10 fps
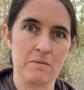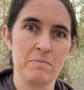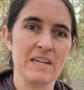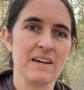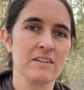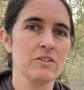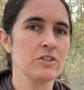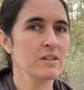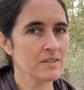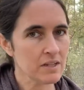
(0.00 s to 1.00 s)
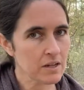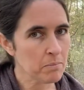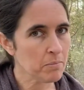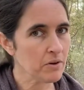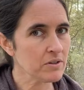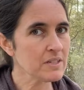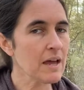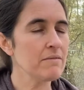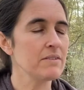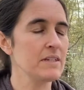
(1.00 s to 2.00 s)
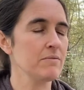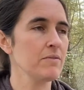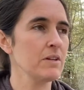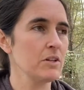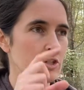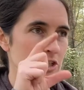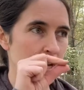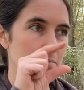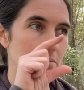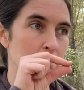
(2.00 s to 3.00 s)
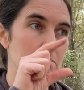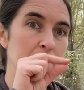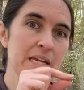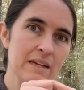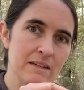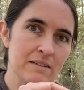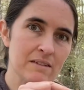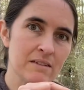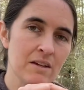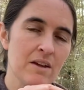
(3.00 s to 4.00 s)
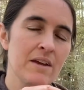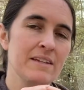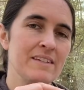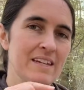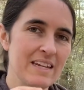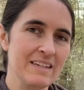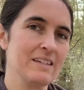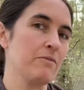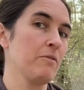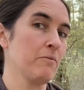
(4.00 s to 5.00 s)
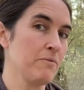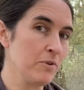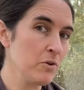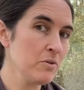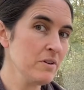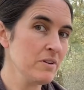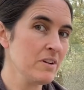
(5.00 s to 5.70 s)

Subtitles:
Because just like birds have different shaped beaks to eat different food,